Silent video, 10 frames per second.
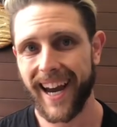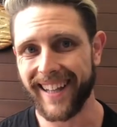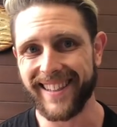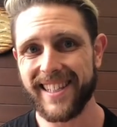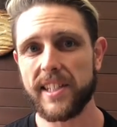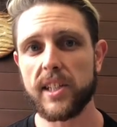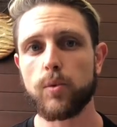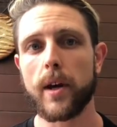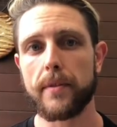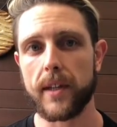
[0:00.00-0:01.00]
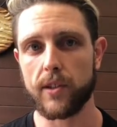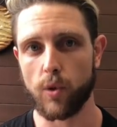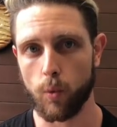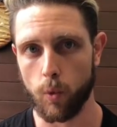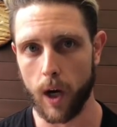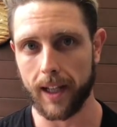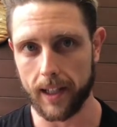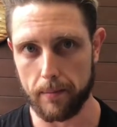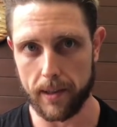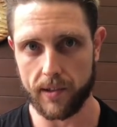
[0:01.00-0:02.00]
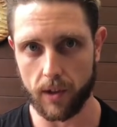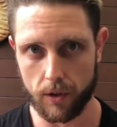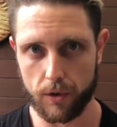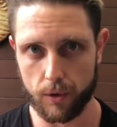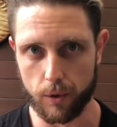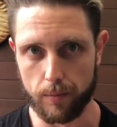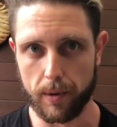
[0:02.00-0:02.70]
And this is where things are widely misunderstood,